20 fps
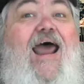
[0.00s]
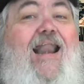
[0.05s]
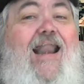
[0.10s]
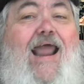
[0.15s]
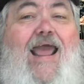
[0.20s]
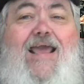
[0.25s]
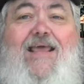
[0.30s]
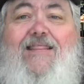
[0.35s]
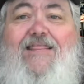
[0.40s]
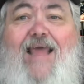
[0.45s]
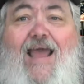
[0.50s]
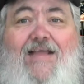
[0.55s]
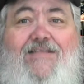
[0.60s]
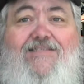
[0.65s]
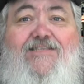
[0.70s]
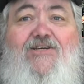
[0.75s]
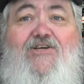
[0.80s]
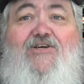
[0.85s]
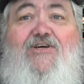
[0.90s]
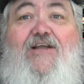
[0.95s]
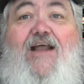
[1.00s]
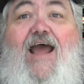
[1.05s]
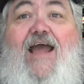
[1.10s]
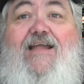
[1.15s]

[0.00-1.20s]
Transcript: Like, that's a good